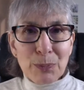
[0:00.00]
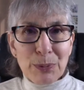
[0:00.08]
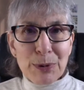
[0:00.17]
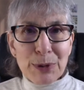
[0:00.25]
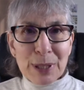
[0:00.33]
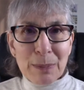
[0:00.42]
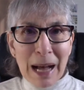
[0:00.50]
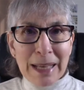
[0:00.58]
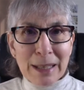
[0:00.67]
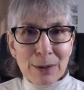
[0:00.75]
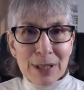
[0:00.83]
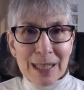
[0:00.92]
Bruce
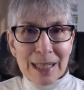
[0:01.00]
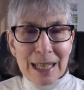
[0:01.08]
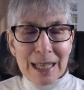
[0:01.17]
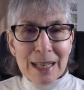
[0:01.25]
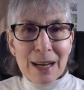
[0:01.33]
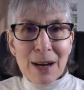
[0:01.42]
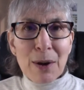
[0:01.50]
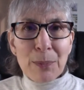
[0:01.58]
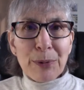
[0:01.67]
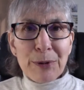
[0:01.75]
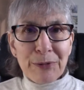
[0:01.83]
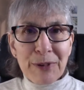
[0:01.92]
Michelson,
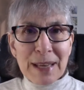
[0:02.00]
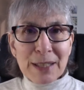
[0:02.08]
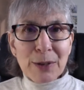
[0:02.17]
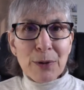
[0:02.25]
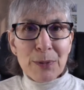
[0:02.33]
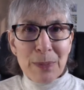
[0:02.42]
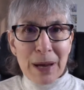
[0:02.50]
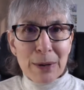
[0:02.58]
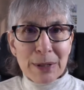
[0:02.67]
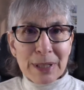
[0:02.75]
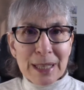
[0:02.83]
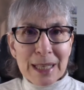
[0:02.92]
Professor
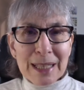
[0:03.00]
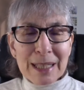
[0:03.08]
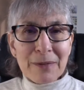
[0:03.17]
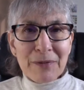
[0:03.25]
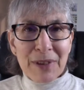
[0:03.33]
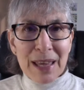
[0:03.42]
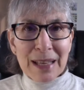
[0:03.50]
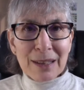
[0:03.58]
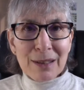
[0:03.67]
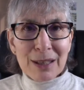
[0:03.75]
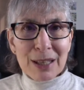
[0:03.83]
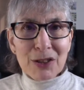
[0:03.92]
Emeritus of
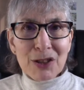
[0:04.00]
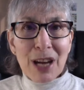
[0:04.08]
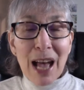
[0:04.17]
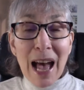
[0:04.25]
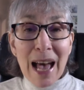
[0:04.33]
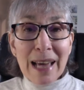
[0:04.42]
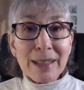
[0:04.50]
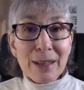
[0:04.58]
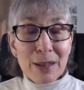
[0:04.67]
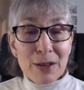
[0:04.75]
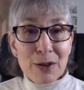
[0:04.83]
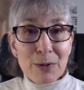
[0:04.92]
English at
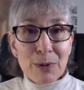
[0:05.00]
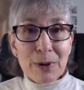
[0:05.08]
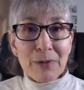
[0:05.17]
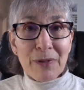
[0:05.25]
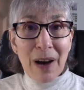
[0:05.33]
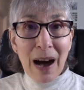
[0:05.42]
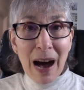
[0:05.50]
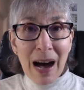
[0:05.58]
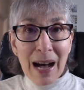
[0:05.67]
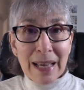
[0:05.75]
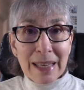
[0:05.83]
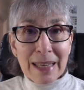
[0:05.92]
the U of
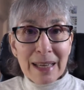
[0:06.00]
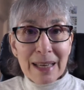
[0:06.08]
I.